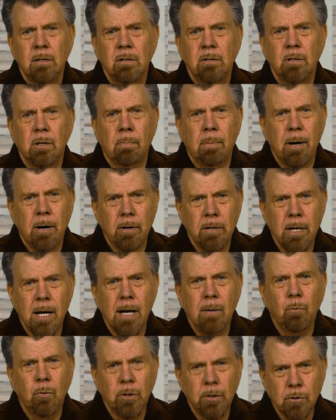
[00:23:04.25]
Your
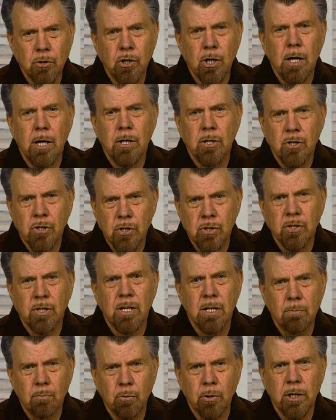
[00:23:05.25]
paradigm will change. Just
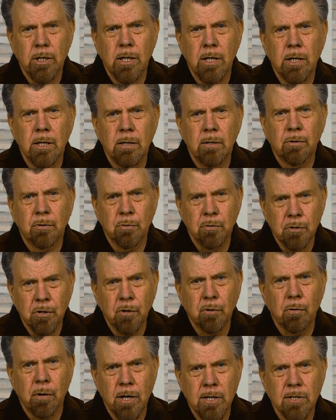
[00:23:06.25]
keep reading it through the
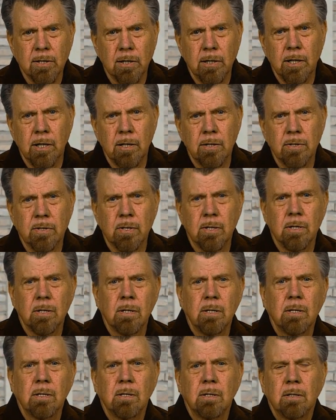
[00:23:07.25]
grace lens
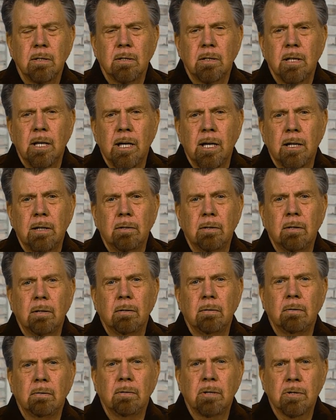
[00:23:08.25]
and
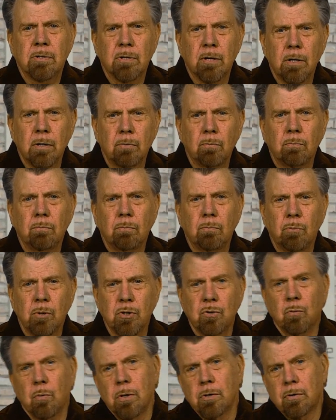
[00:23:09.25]
discern
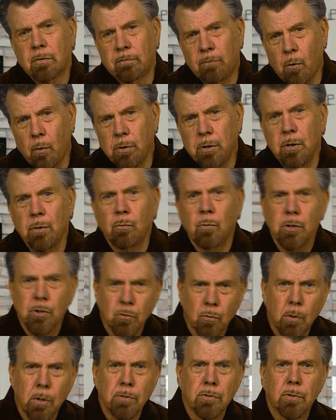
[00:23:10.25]
which ones are for you and which
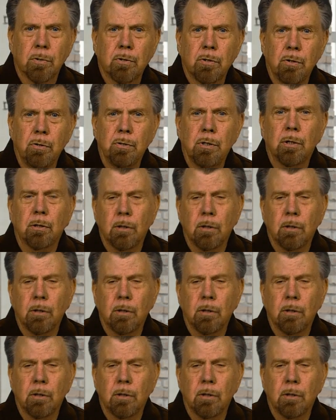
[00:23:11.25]
ones are to you.